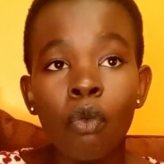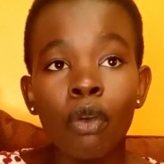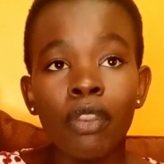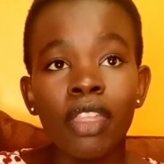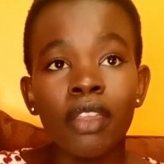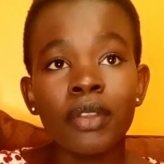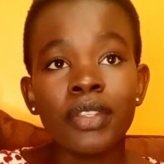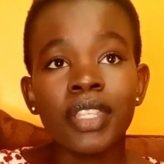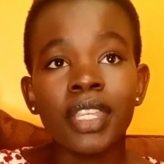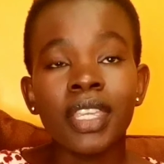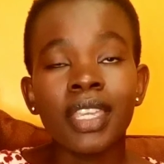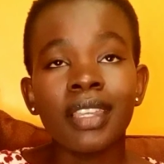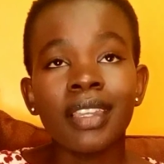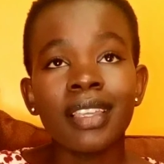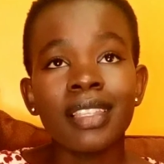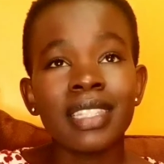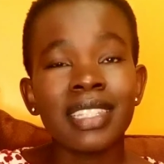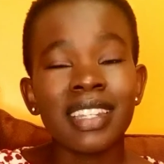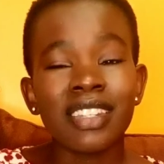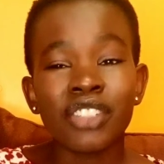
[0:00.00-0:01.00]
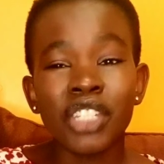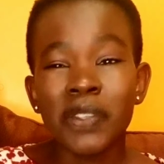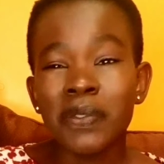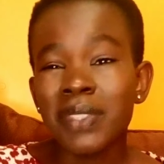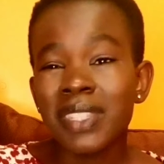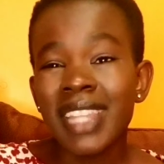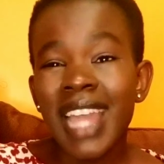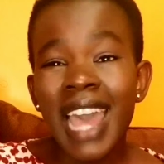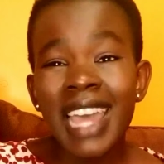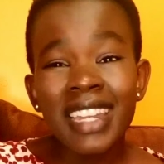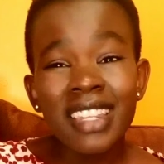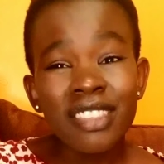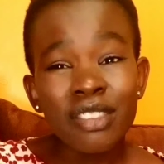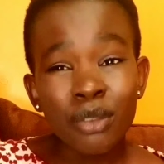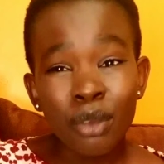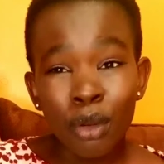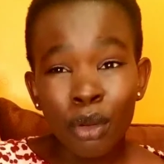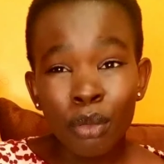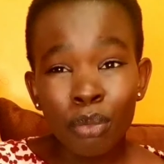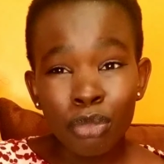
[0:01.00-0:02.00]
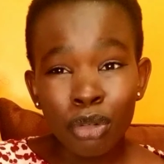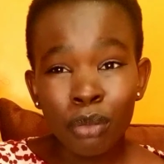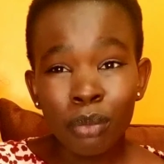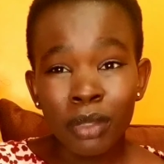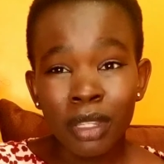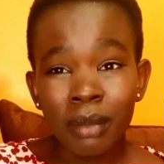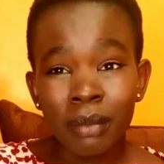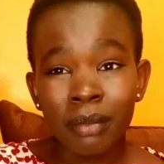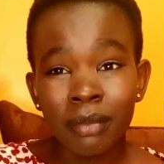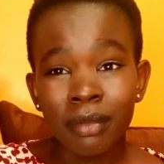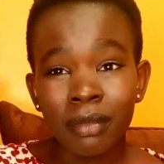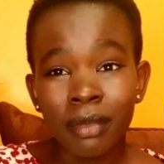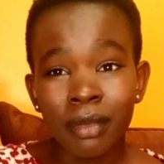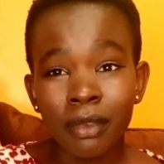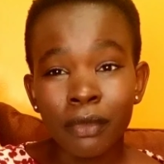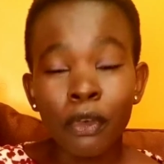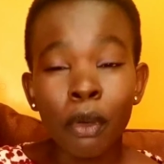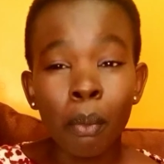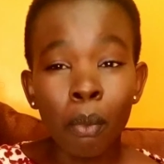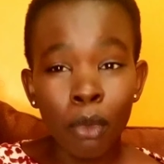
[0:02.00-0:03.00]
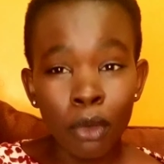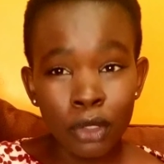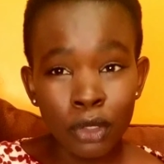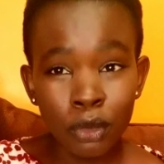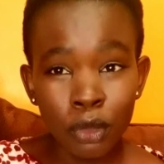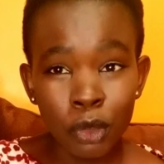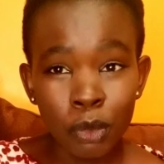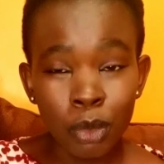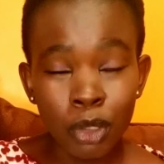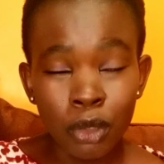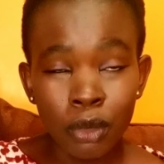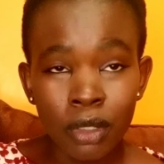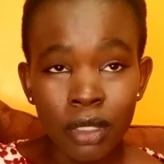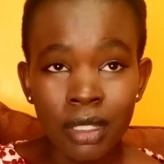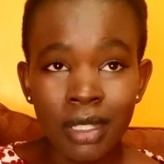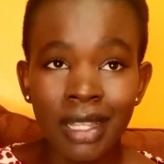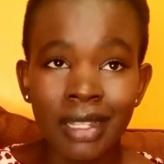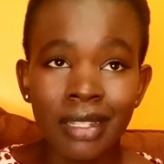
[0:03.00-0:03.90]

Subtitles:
Whether you take in extra shifts, that is your own problem. For most hospitals,